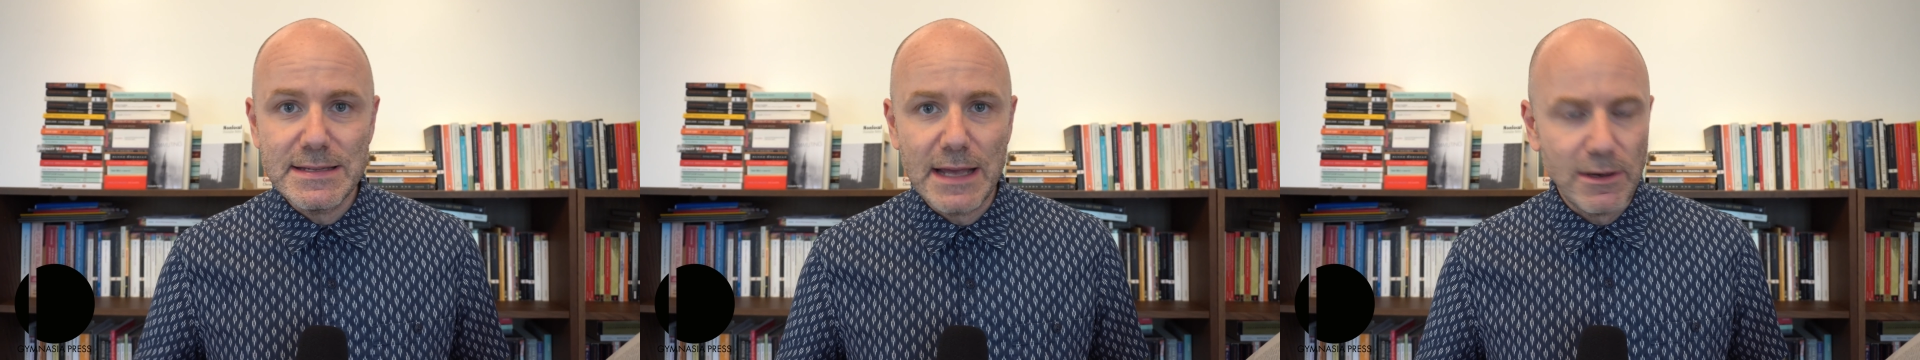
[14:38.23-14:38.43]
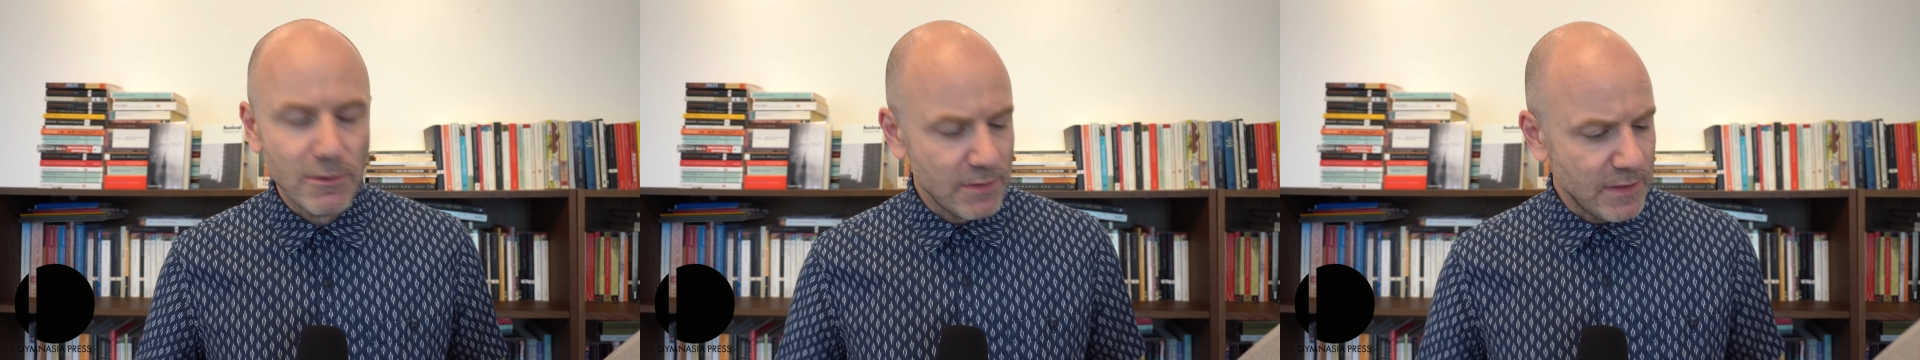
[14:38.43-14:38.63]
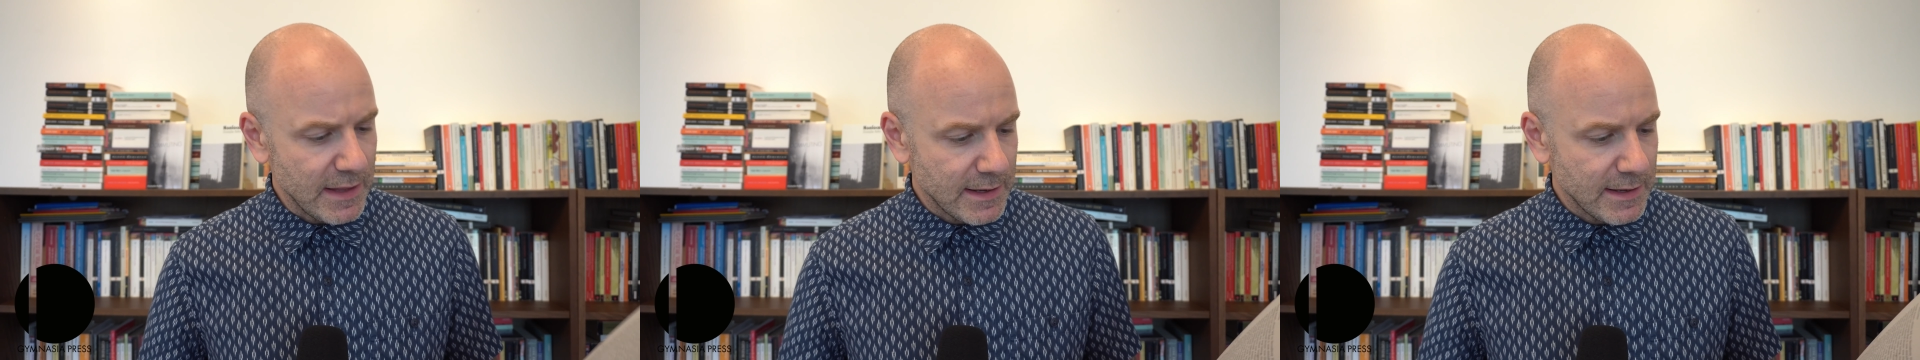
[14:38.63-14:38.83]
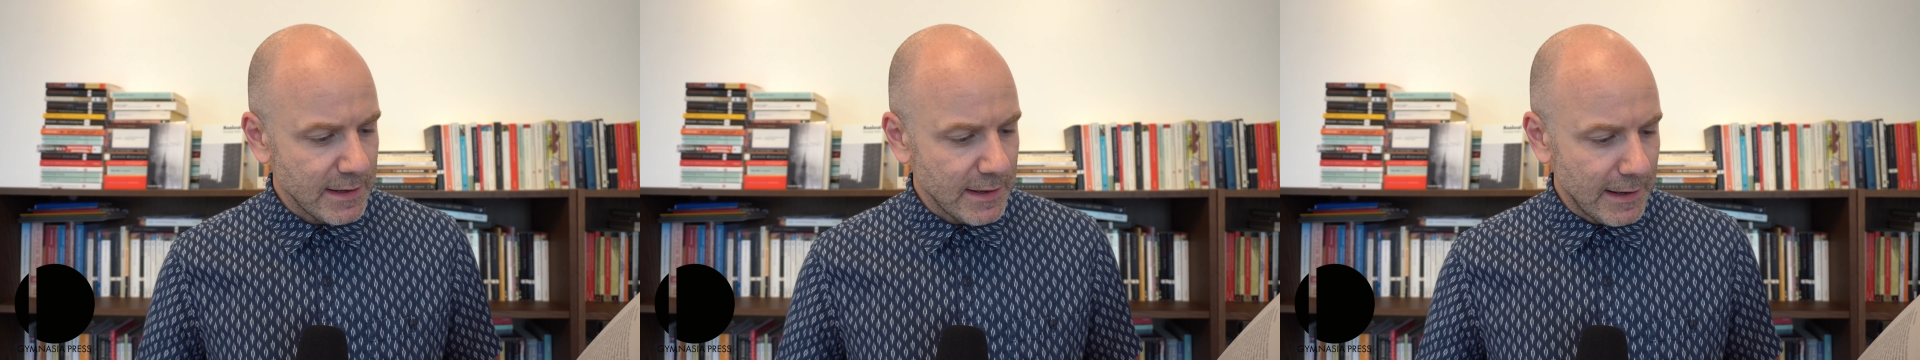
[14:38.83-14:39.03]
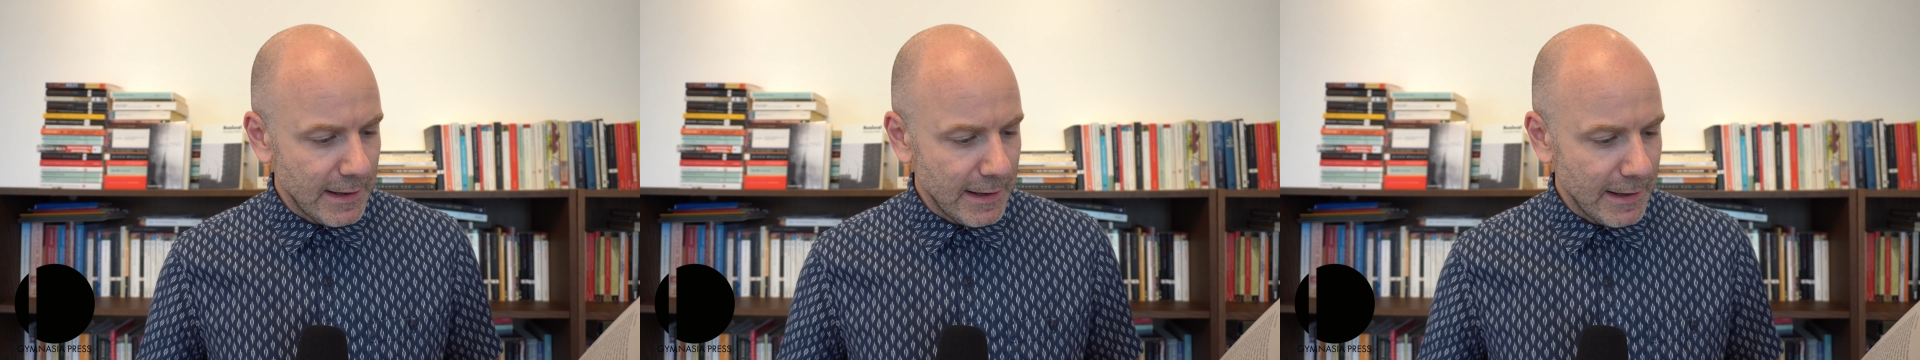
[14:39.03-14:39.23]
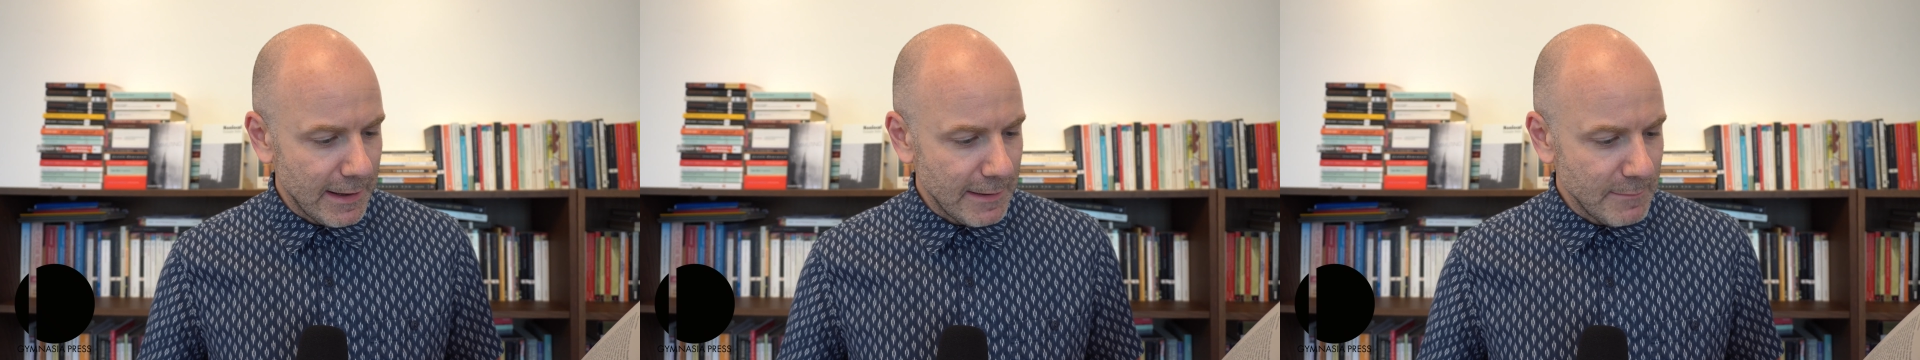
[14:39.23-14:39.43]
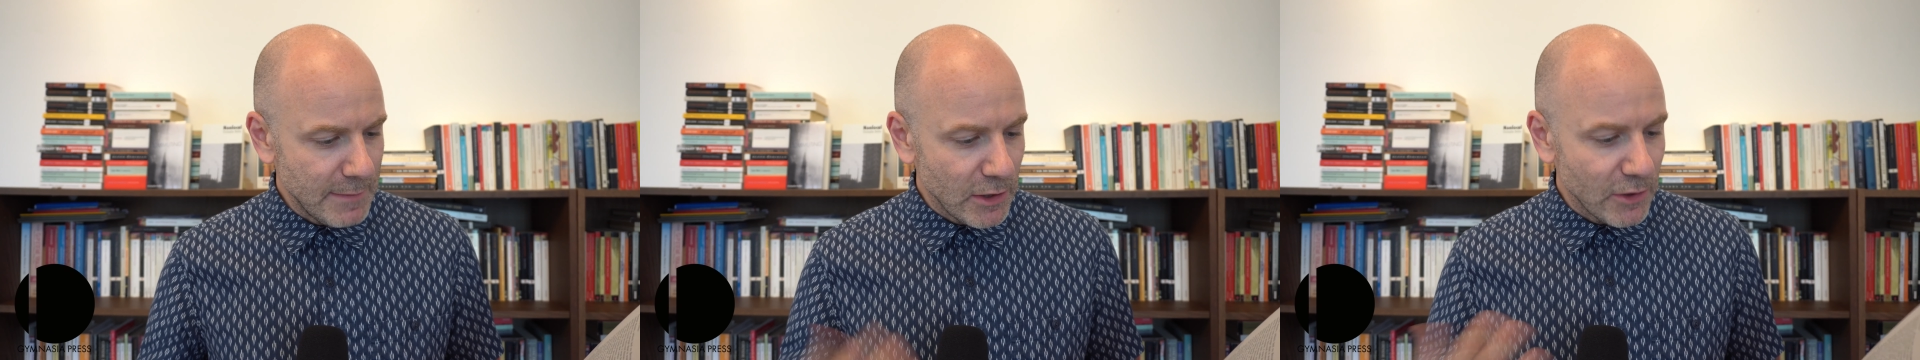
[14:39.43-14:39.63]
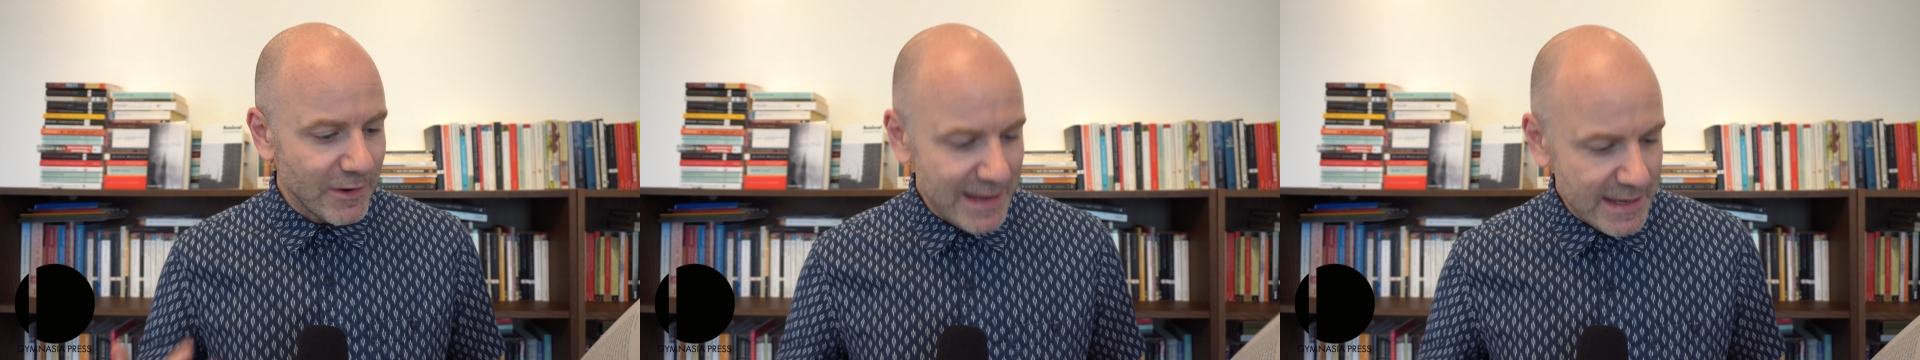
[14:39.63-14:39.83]
I don't think
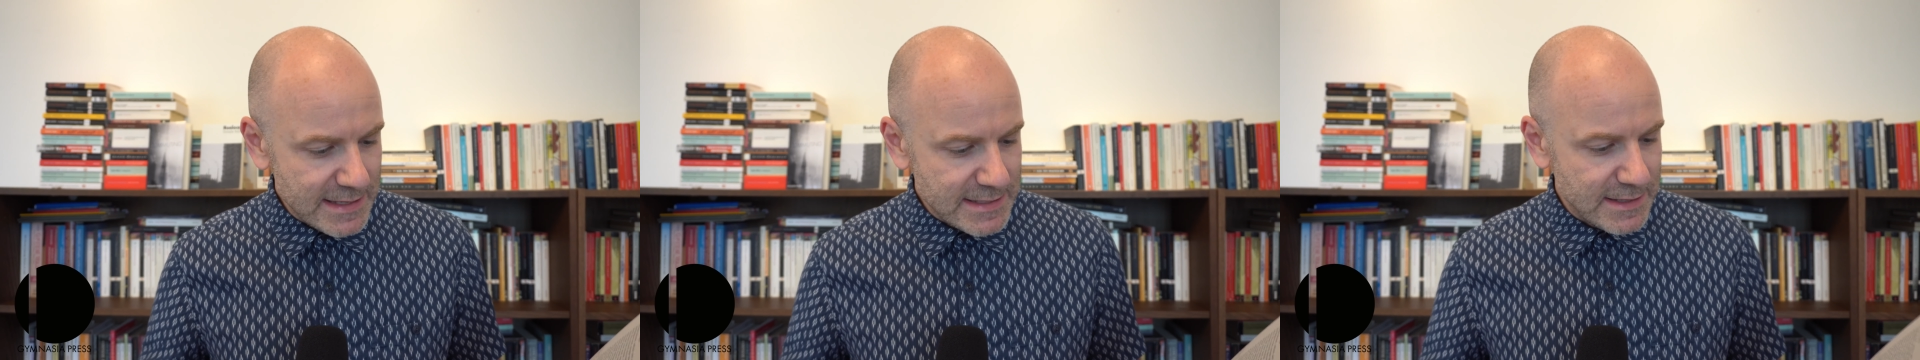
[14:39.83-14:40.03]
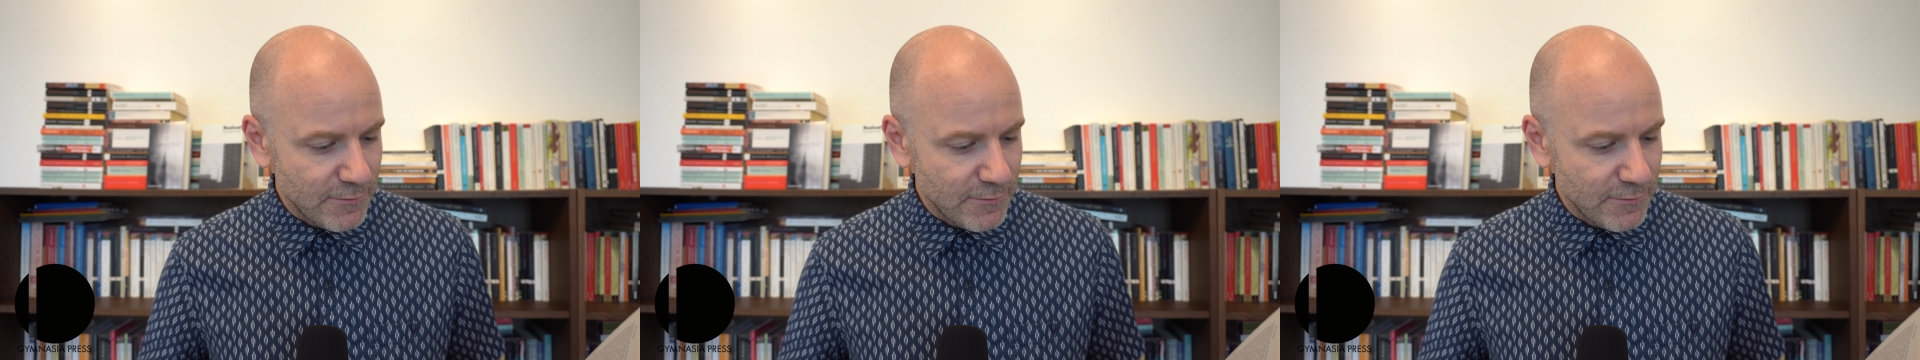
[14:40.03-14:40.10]
Miller is,